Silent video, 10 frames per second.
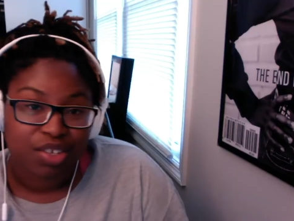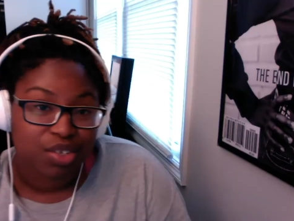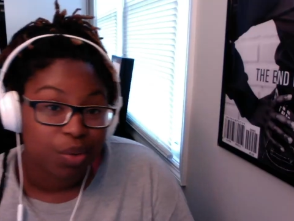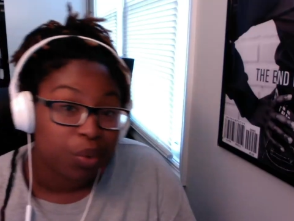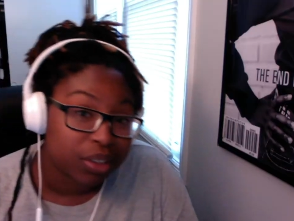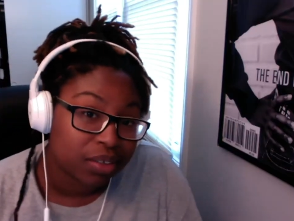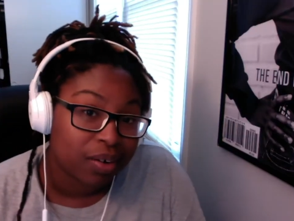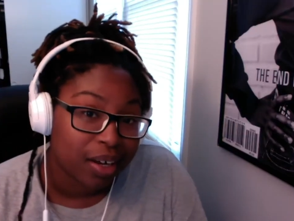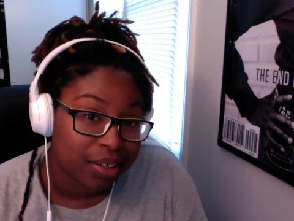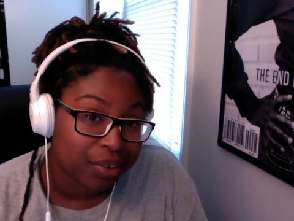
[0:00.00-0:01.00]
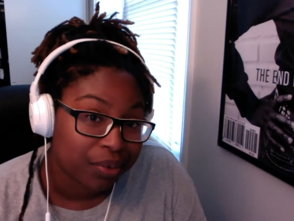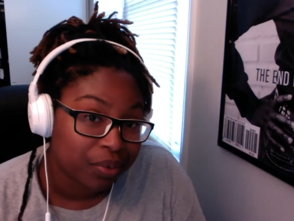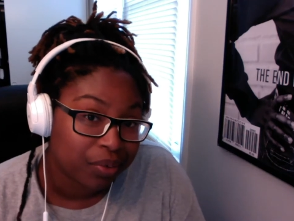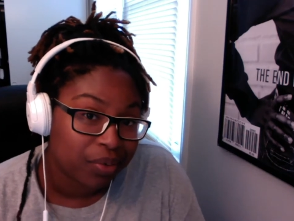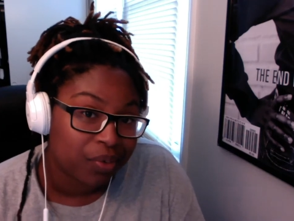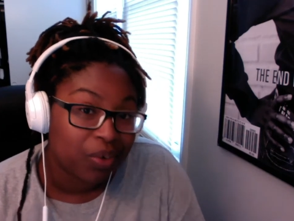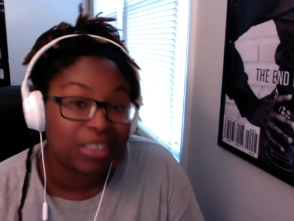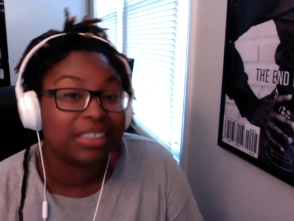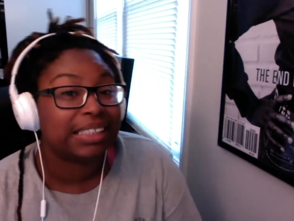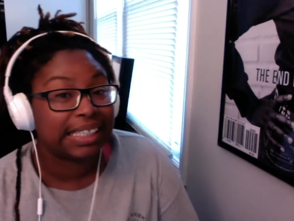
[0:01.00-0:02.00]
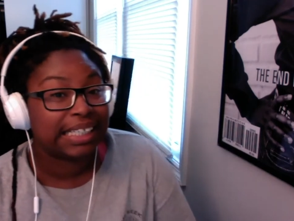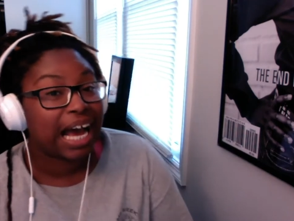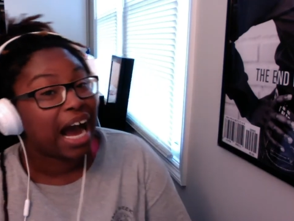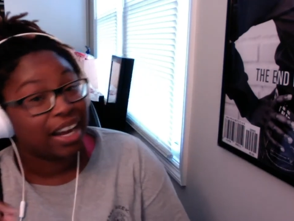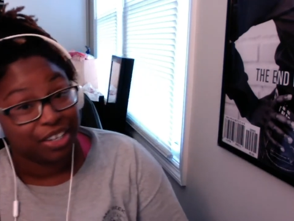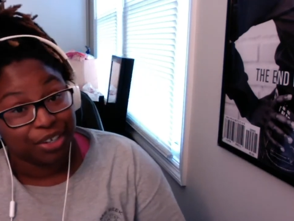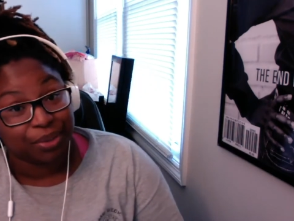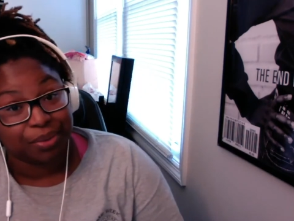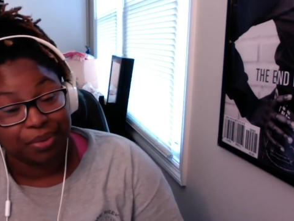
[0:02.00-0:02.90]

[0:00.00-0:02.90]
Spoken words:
So what do I do? What did I do?